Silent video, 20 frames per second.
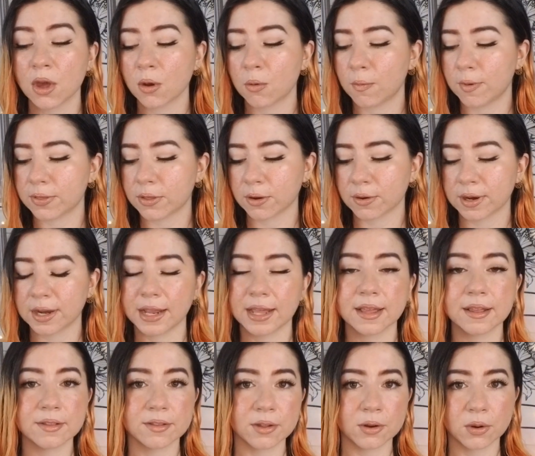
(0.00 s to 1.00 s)
whether it
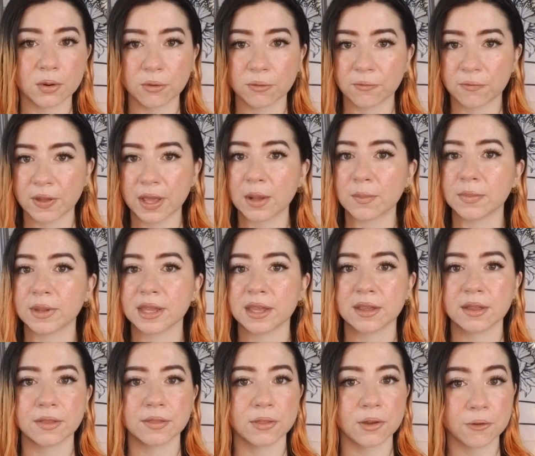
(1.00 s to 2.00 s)
is their own
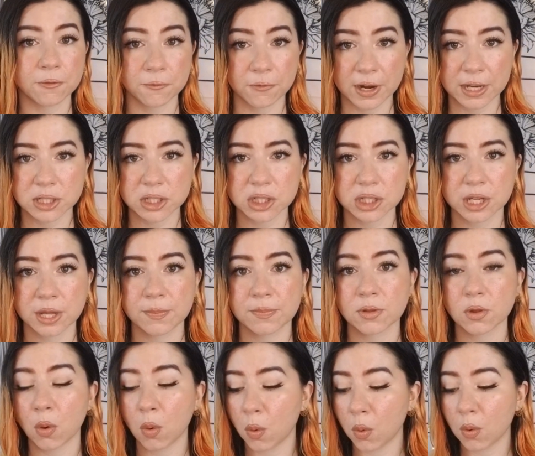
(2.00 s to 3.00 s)
family, their
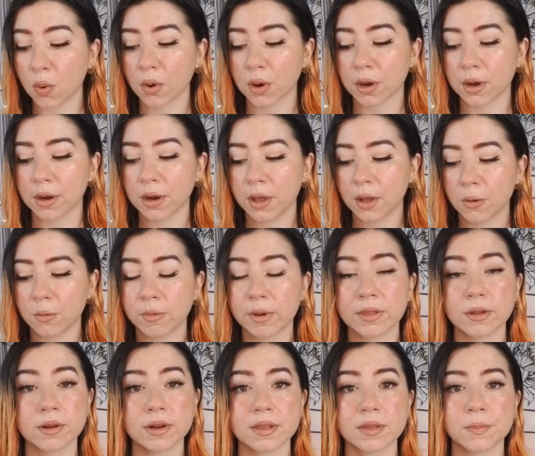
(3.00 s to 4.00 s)
friendships, or
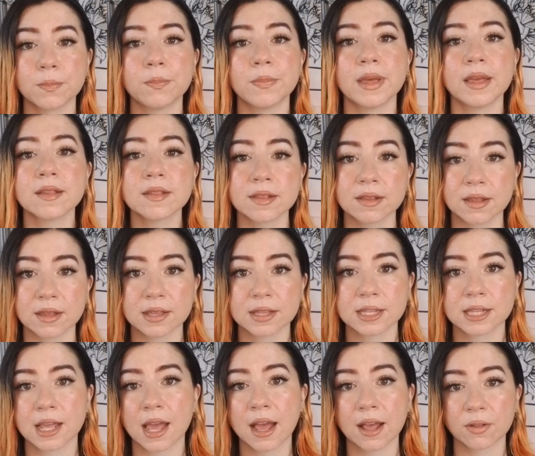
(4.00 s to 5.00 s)
whether it's
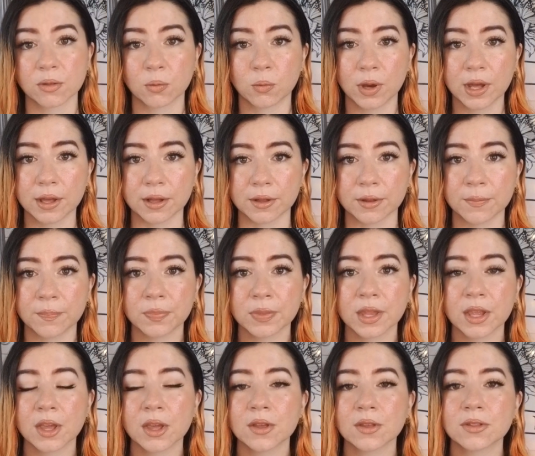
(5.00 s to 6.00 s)
business as well.
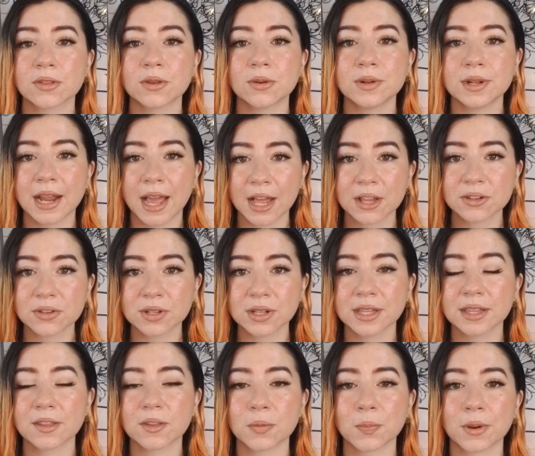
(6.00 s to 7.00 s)
So
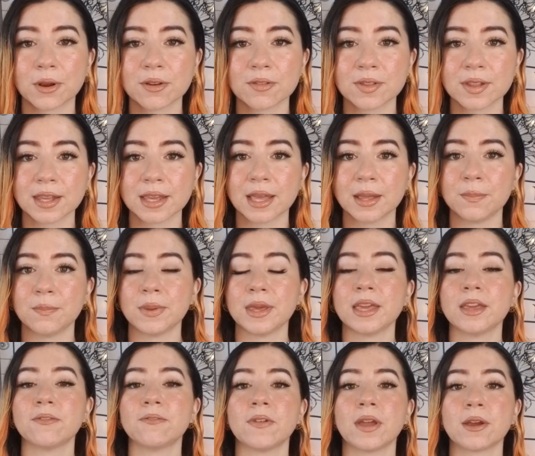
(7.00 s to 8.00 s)
naturally, this person can
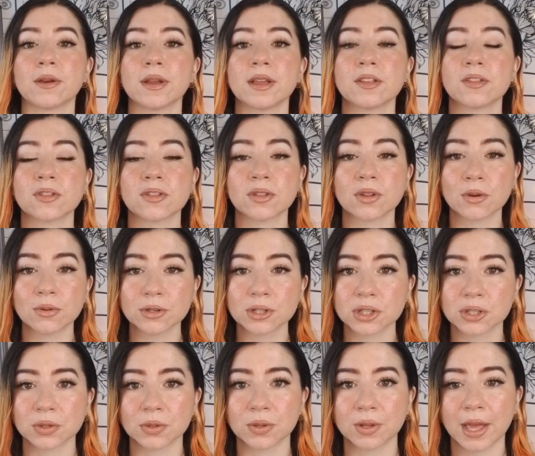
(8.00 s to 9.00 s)
be very
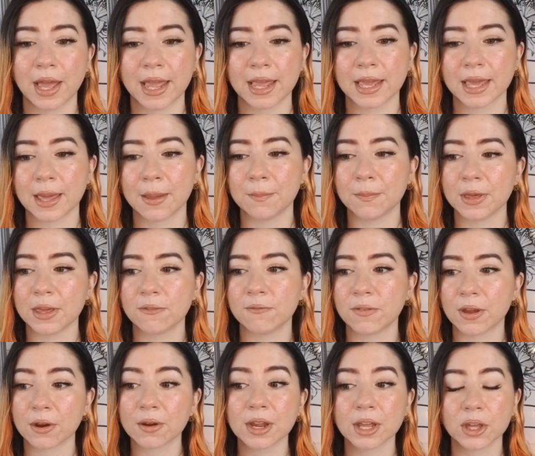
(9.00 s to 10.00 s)
social and can be very